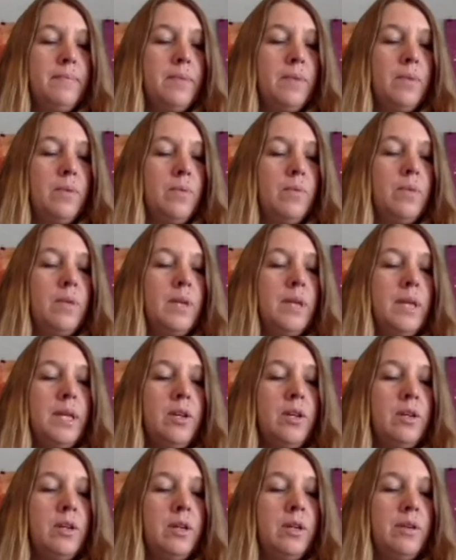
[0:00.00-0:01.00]
really
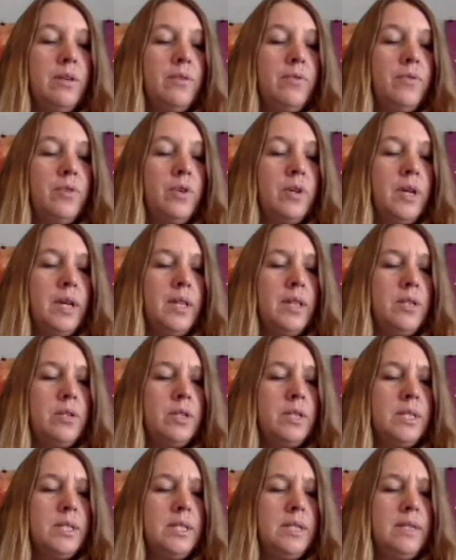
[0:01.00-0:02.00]
good for, and
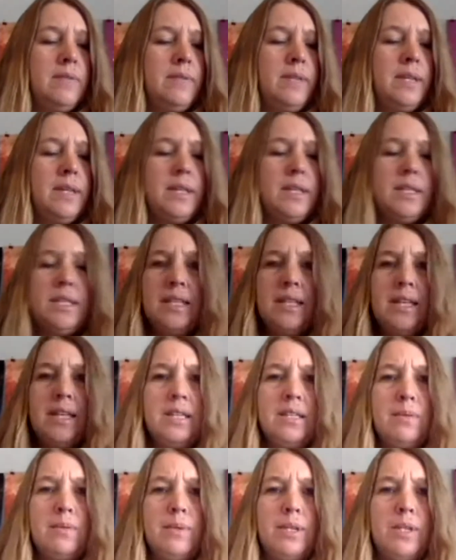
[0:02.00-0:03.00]
there's stevia. Isn't that a
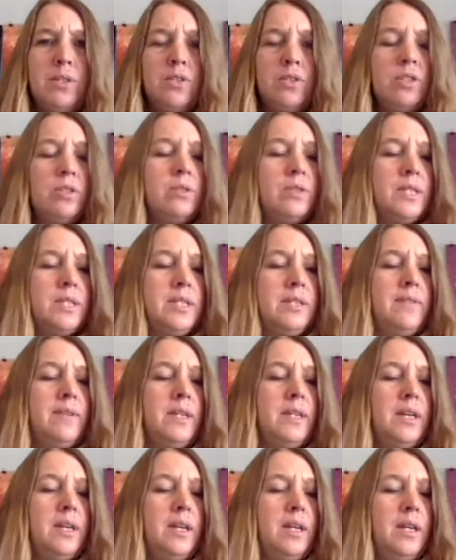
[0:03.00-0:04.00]
sweetener too,
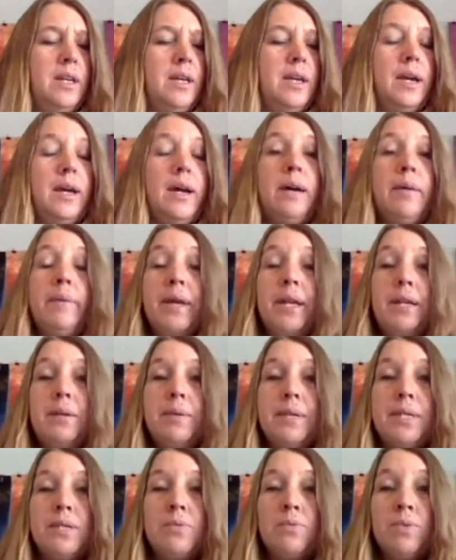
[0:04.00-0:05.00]
stevia?
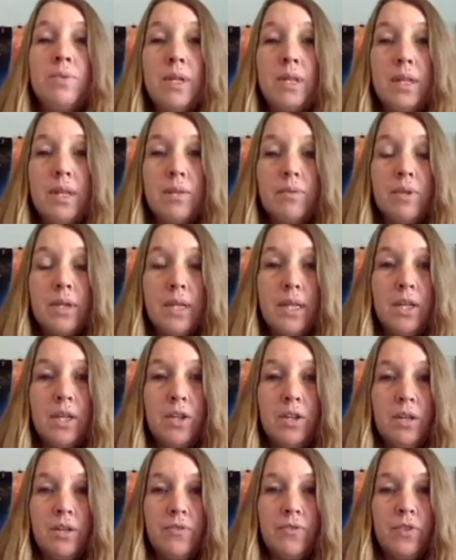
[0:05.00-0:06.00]
Anyways, really, really
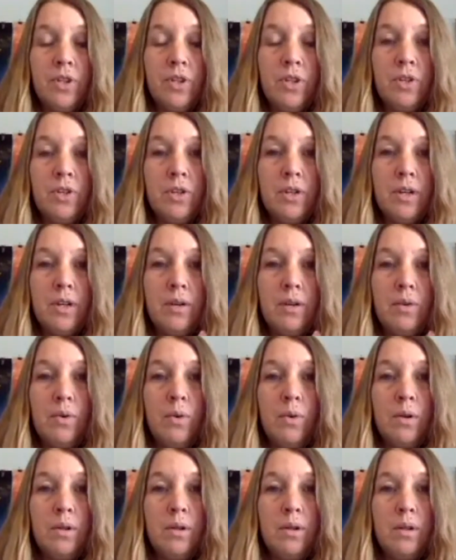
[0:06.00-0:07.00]
good for your
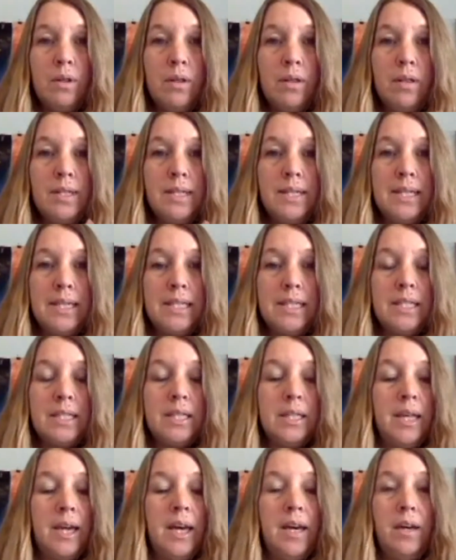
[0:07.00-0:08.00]
oral dental
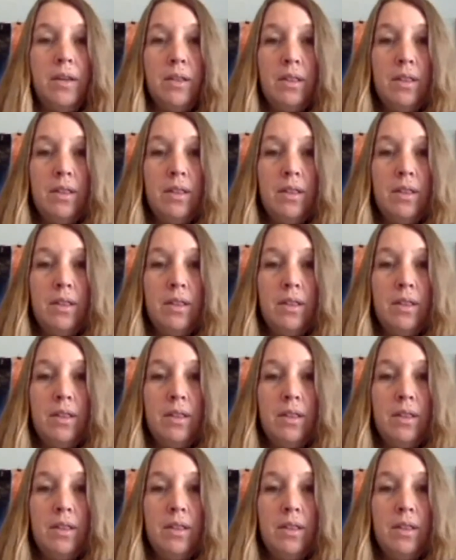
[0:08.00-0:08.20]
health